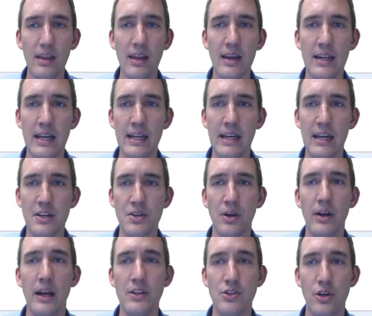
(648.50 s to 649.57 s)
and hit
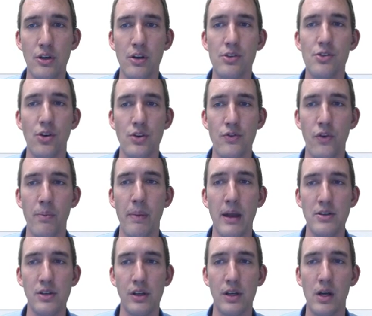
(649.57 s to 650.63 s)
enter, it's going to search for
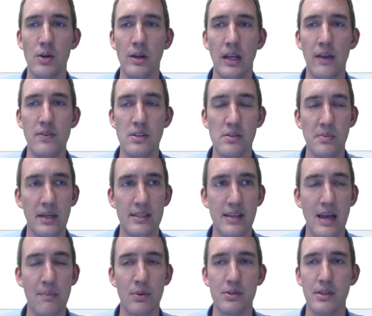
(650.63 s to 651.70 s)
patient code. It gives you some
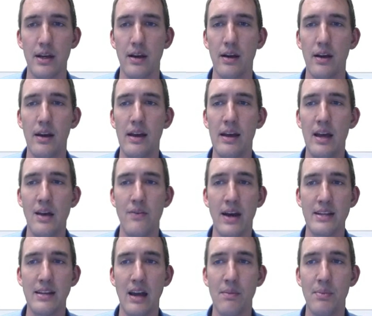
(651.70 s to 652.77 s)
examples there. If I
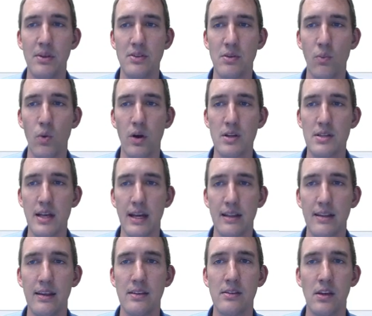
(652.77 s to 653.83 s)
type in some words like
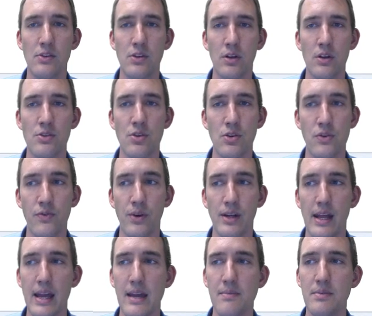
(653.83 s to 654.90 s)
this, it's going to search for
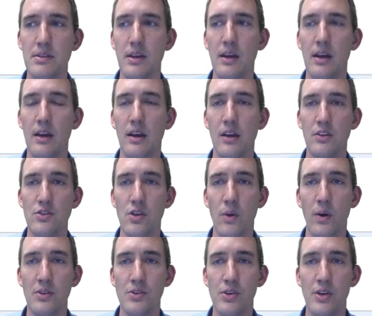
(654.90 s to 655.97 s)
names and so
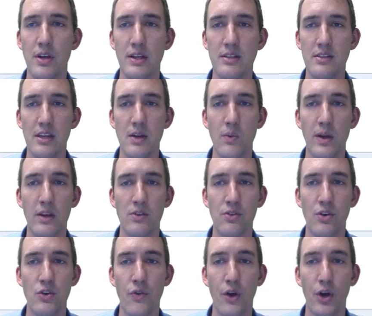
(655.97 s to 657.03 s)
on. So you can see we can
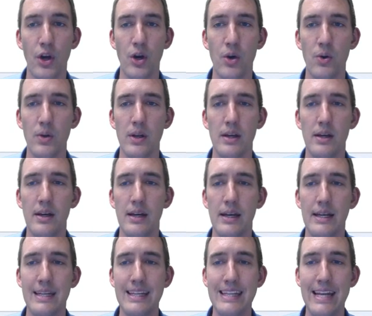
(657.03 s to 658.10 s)
search for code,
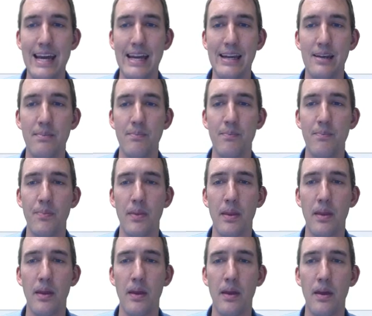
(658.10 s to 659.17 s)
name,
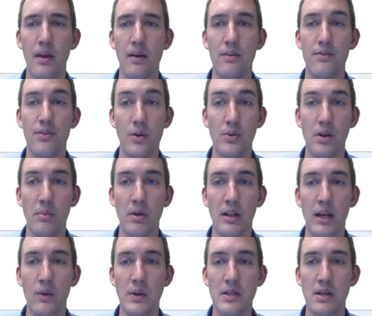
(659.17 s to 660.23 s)
phone number
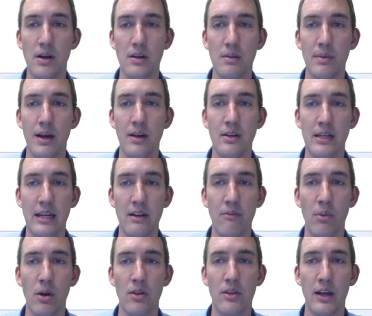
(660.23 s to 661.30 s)
like we talked about, date of
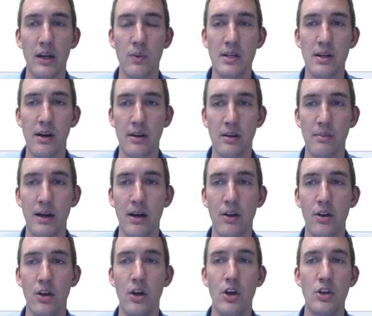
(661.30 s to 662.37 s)
birth like we talked
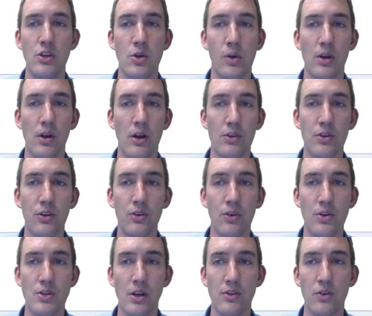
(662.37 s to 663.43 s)
about. You can also
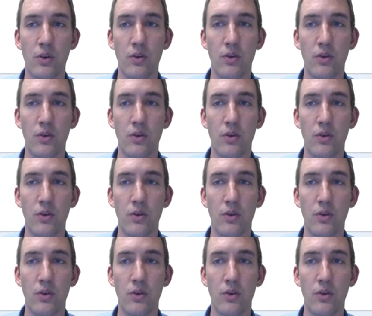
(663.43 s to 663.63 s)
search on social